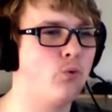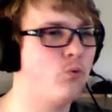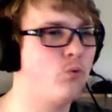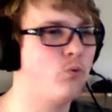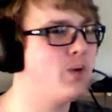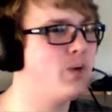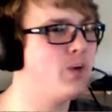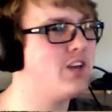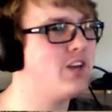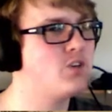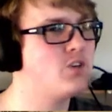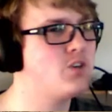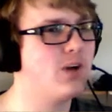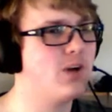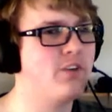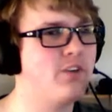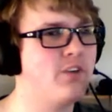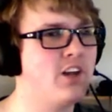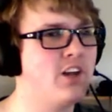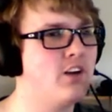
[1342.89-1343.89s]
We do
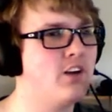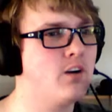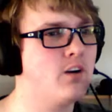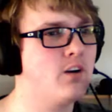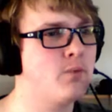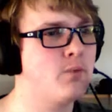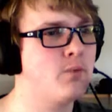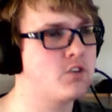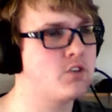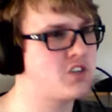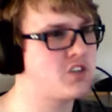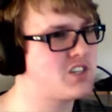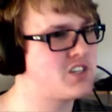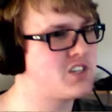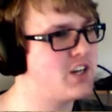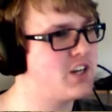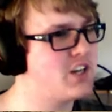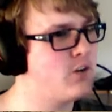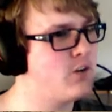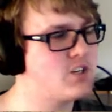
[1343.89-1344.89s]
have here a most
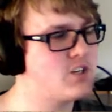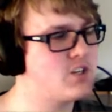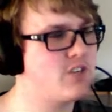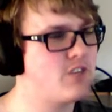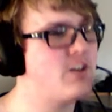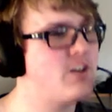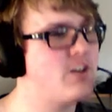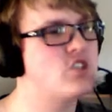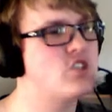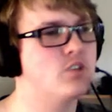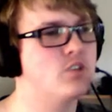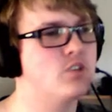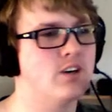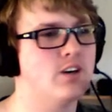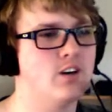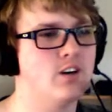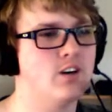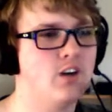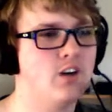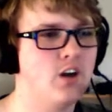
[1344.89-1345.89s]
distinguished adventurer.